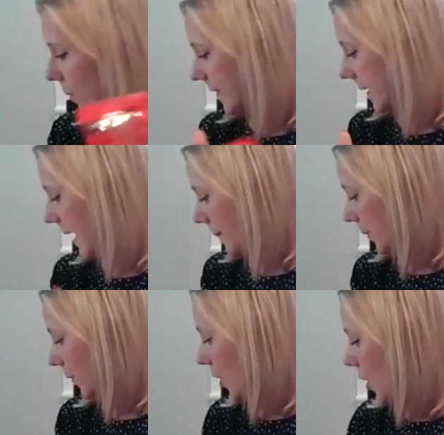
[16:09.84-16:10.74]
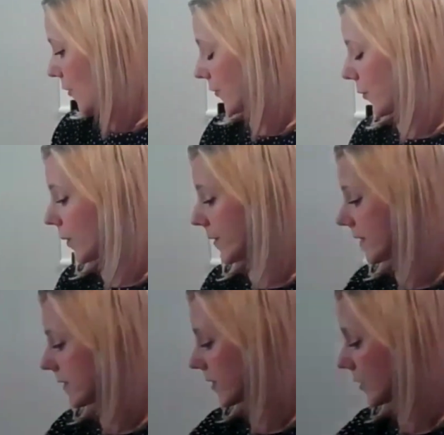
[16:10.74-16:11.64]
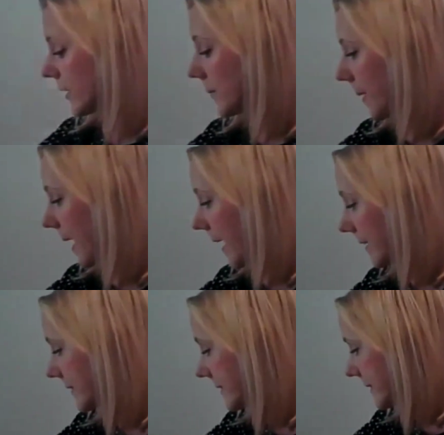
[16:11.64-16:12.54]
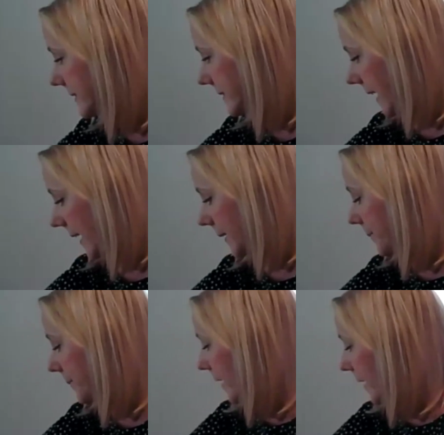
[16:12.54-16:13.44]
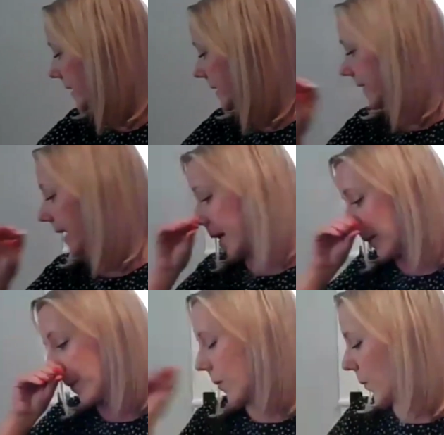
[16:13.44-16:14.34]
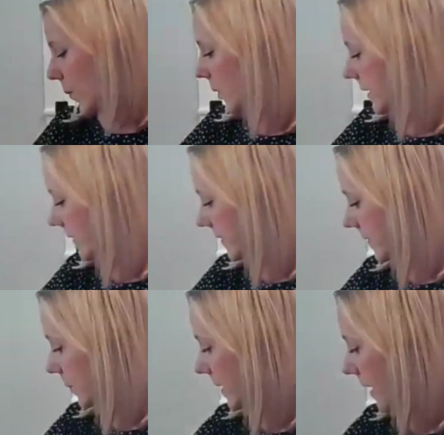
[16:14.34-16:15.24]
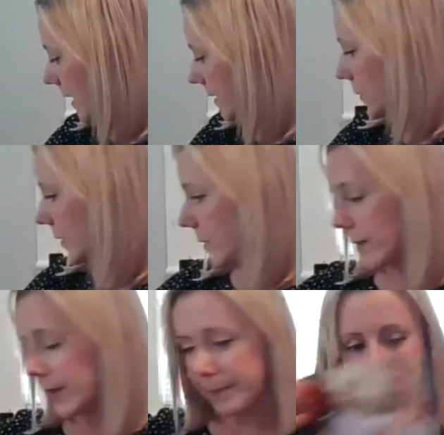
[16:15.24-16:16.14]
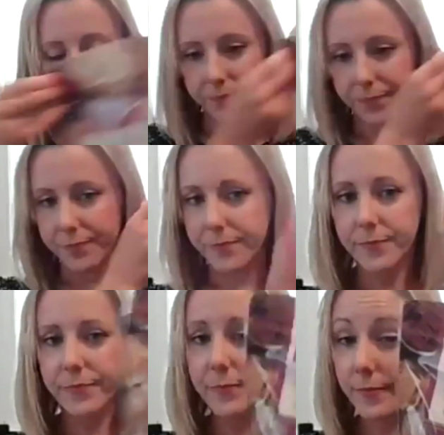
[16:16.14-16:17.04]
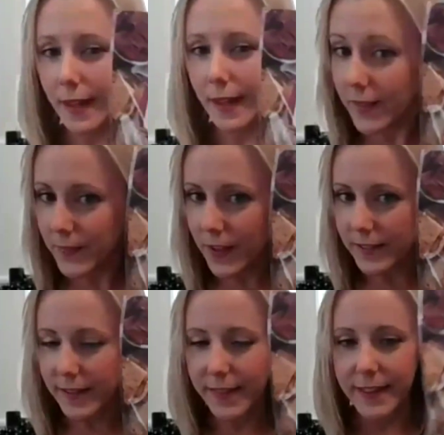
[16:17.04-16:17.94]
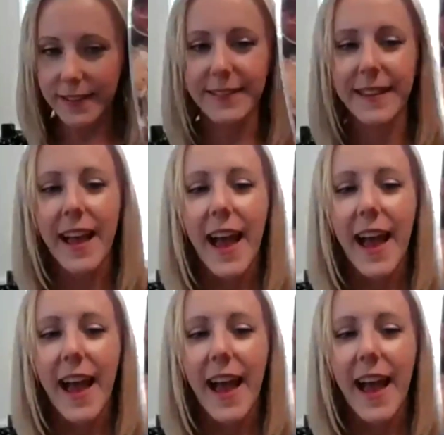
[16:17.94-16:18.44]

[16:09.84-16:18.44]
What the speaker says: to go with the apple for this goodie bag today. Now, what else do we got going on? We have lots of things.